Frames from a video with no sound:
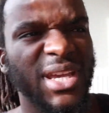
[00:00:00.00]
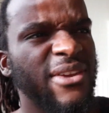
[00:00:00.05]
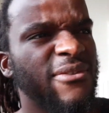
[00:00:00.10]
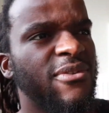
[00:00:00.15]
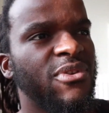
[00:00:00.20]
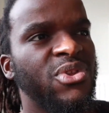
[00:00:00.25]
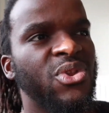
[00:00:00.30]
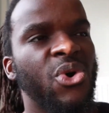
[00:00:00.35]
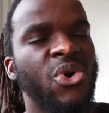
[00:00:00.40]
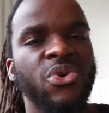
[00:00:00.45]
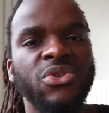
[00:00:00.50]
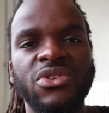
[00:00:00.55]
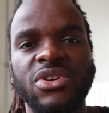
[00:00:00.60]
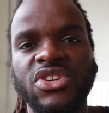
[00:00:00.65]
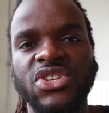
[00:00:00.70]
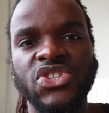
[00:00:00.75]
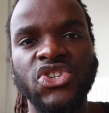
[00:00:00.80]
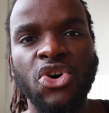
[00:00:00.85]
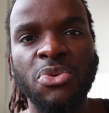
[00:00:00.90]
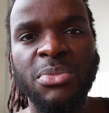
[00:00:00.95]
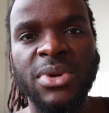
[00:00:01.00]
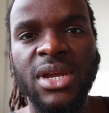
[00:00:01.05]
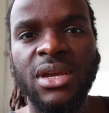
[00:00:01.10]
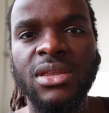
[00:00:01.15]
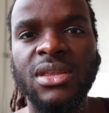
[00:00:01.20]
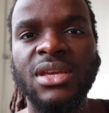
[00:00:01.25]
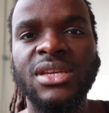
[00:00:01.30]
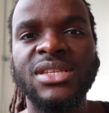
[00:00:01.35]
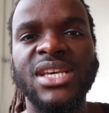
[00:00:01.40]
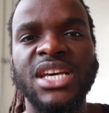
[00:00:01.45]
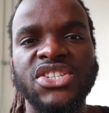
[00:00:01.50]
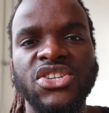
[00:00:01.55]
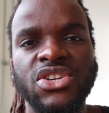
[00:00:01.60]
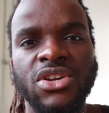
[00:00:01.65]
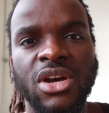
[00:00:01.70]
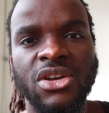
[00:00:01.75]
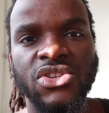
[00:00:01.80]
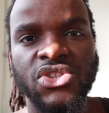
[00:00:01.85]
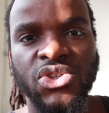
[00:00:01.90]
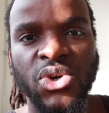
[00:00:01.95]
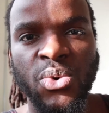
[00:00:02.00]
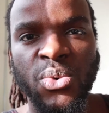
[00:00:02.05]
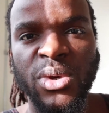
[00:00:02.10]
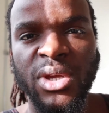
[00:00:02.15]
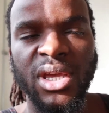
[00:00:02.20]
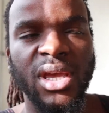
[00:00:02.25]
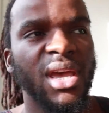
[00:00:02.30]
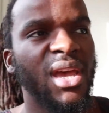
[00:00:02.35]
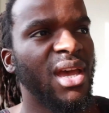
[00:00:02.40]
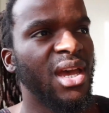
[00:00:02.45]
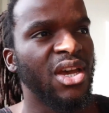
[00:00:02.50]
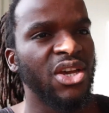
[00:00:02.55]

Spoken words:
Even though there's so many other things that you're not doing,